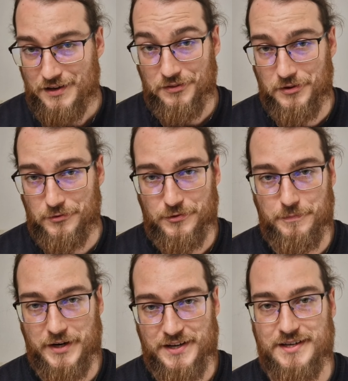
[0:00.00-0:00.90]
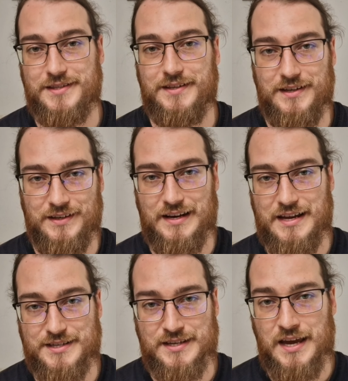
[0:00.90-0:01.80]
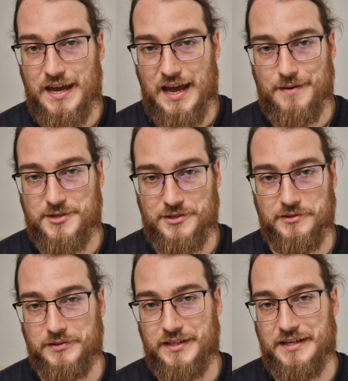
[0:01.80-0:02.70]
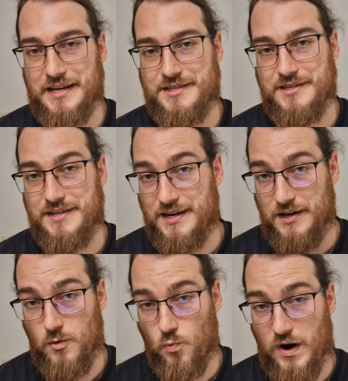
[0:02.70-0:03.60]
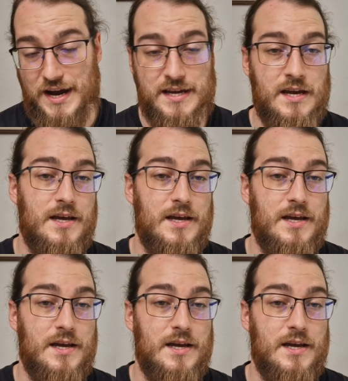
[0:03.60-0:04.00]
don't play it unless absolutely necessary. Why?